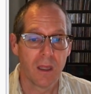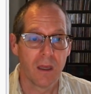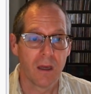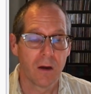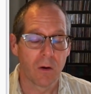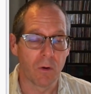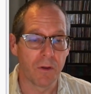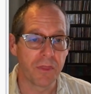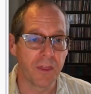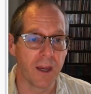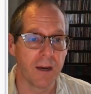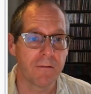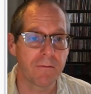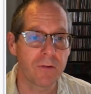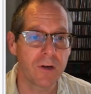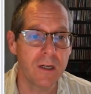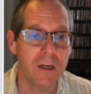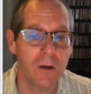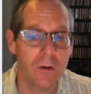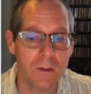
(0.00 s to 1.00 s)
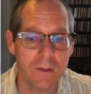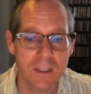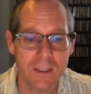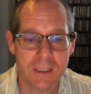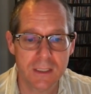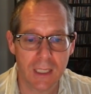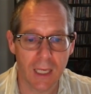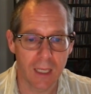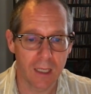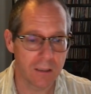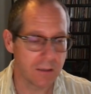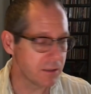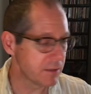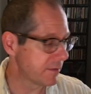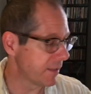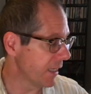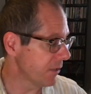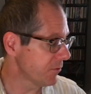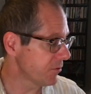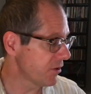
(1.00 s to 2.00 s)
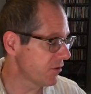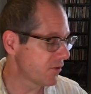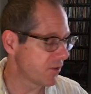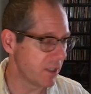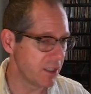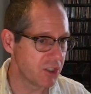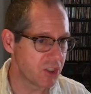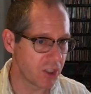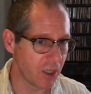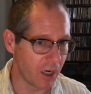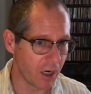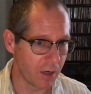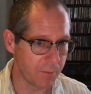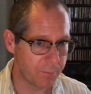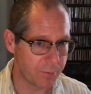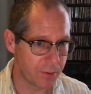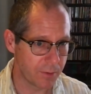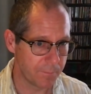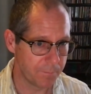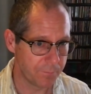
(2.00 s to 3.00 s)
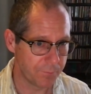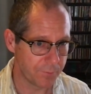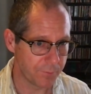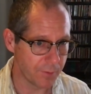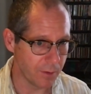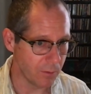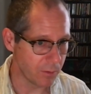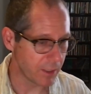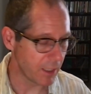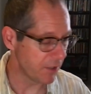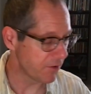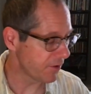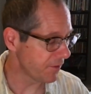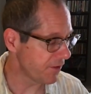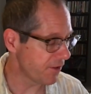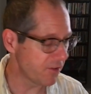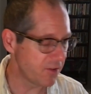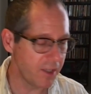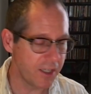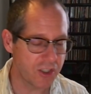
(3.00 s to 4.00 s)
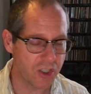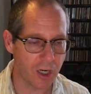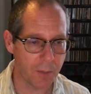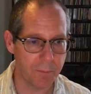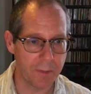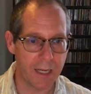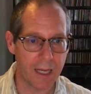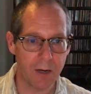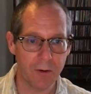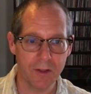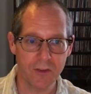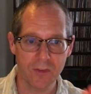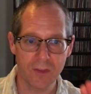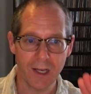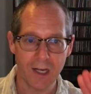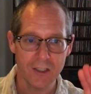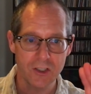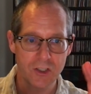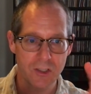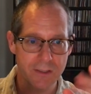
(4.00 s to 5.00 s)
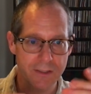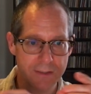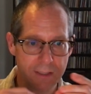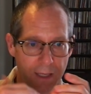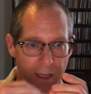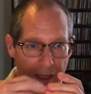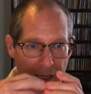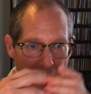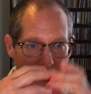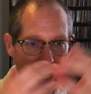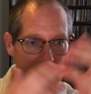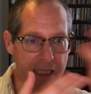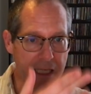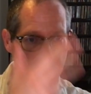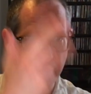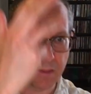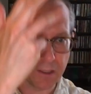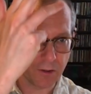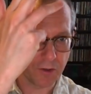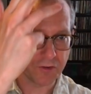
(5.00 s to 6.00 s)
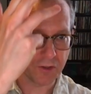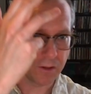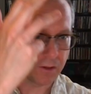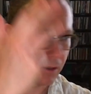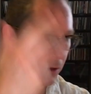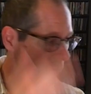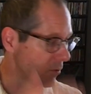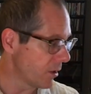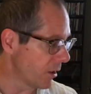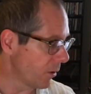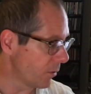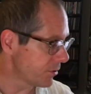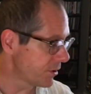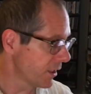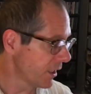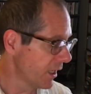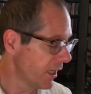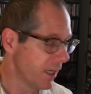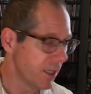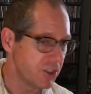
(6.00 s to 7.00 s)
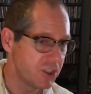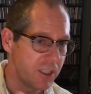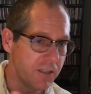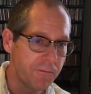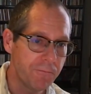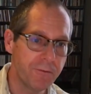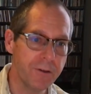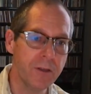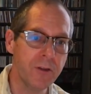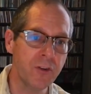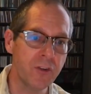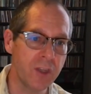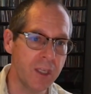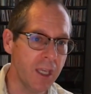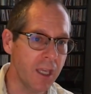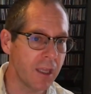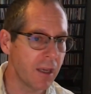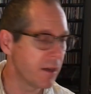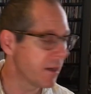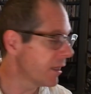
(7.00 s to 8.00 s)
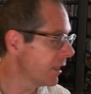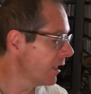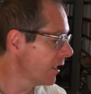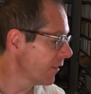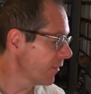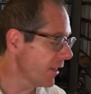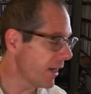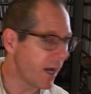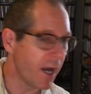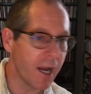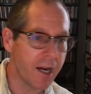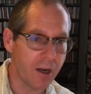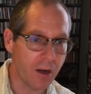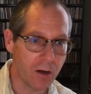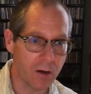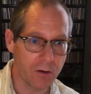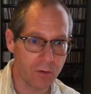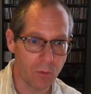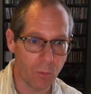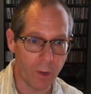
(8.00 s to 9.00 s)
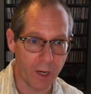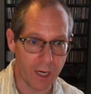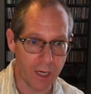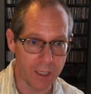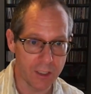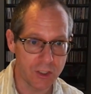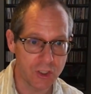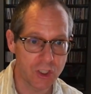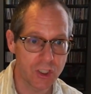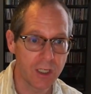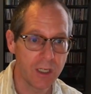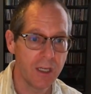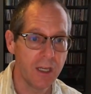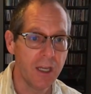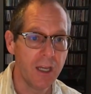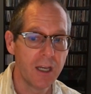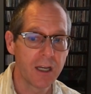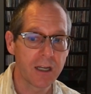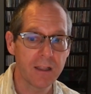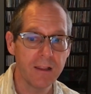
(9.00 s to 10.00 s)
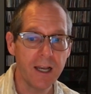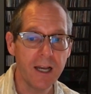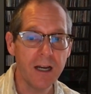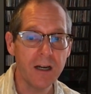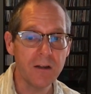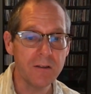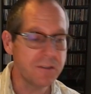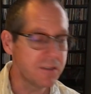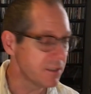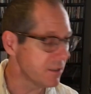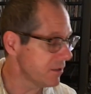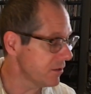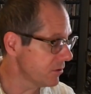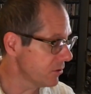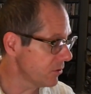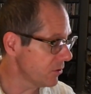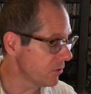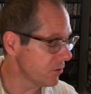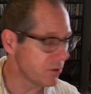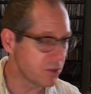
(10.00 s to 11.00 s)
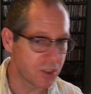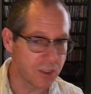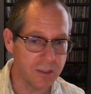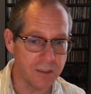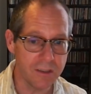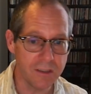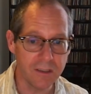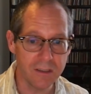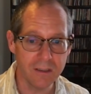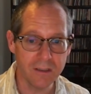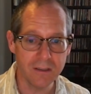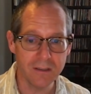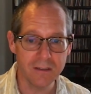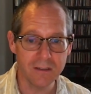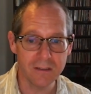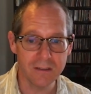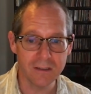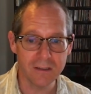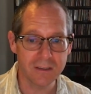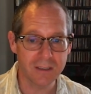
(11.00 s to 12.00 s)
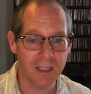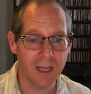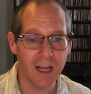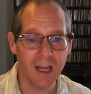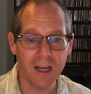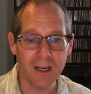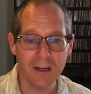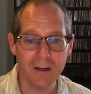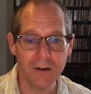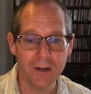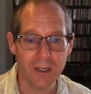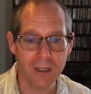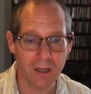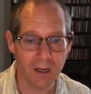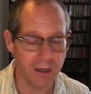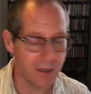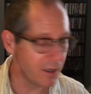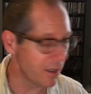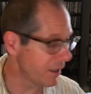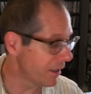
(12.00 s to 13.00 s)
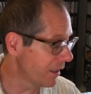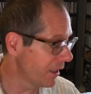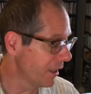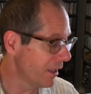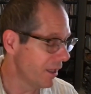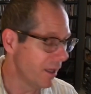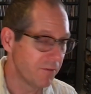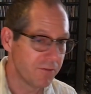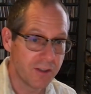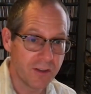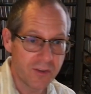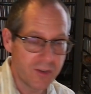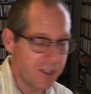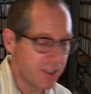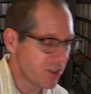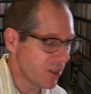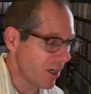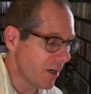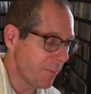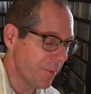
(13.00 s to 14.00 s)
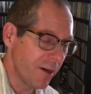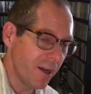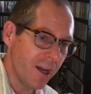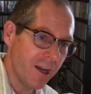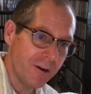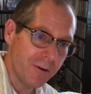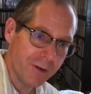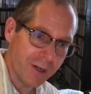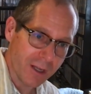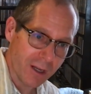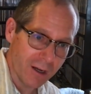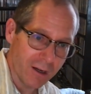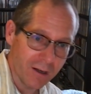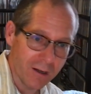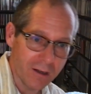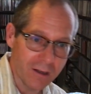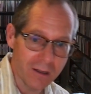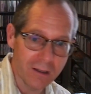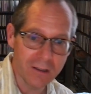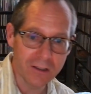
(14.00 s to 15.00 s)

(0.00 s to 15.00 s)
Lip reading: with every note in the scale down to C sharp. Okay, so the C sharp now is not just hanging there as a low note. She fills in the higher range. Clouds, illusions, I recall. To C sharp and I recall.